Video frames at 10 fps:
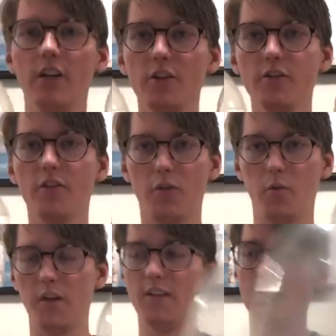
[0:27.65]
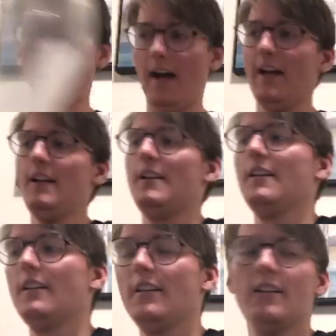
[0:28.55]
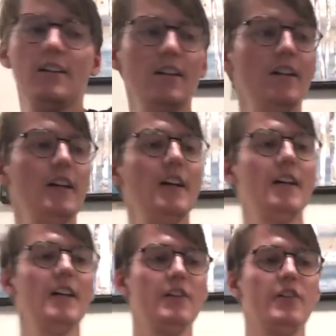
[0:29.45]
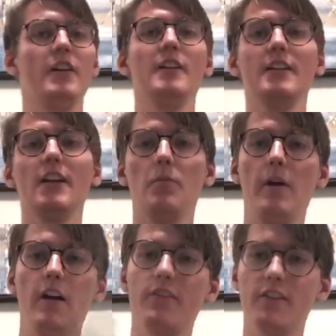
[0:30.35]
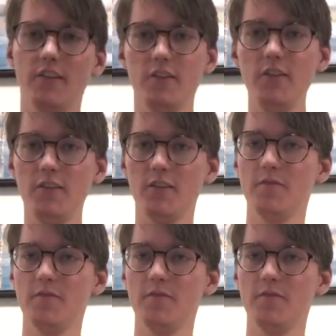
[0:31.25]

use 3 today. You're going to need a pair of scissors,